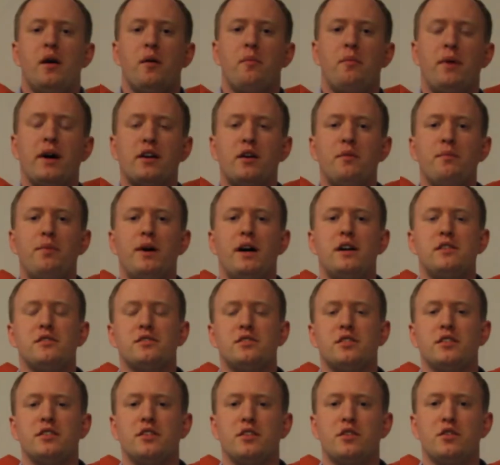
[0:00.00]
By
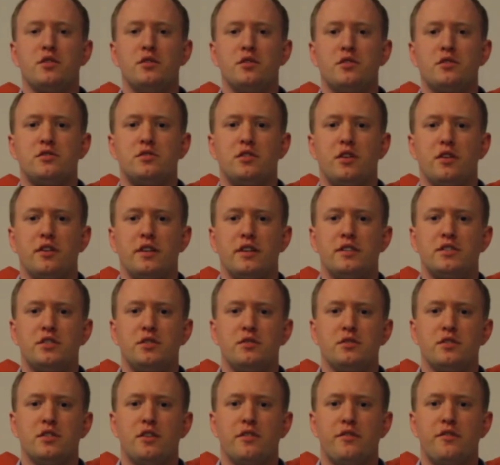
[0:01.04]
comparison, the Cougartron is
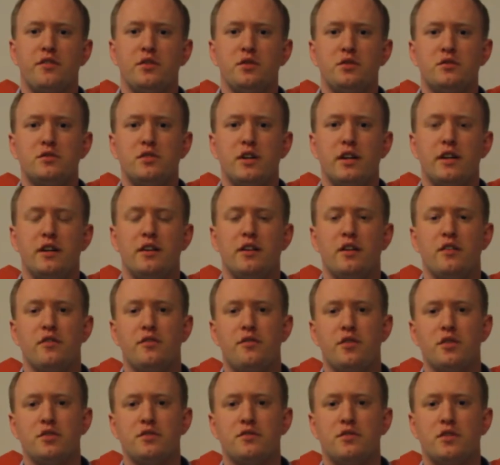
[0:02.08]
using a food-grade
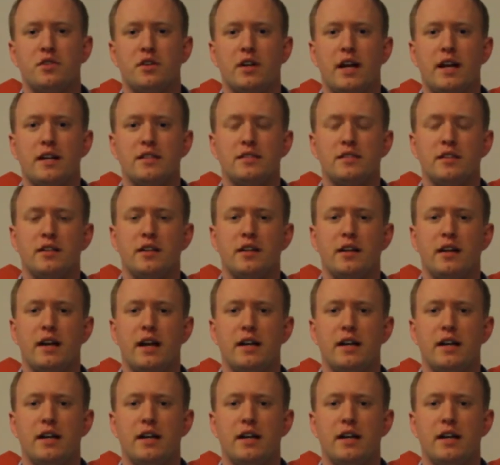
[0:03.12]
phosphoric acid,